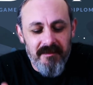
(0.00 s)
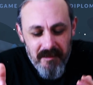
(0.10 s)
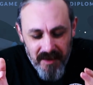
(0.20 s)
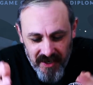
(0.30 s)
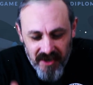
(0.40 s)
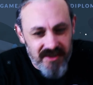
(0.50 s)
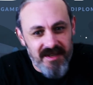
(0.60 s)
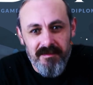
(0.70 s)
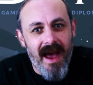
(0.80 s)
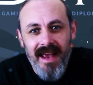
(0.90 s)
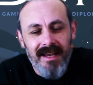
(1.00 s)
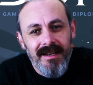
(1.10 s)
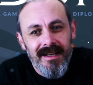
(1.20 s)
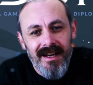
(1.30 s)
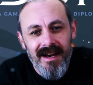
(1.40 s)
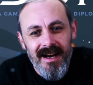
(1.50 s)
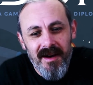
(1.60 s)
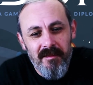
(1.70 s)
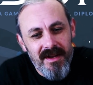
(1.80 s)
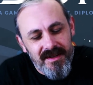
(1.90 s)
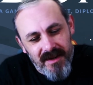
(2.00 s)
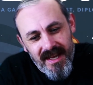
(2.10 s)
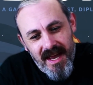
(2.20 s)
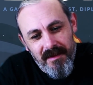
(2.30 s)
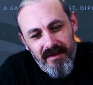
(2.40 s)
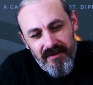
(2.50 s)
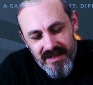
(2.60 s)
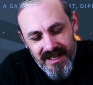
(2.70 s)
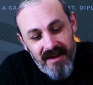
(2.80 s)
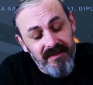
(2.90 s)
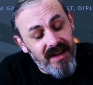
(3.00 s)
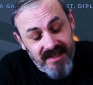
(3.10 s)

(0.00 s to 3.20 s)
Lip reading: Because it's back. It's a game I've always loved.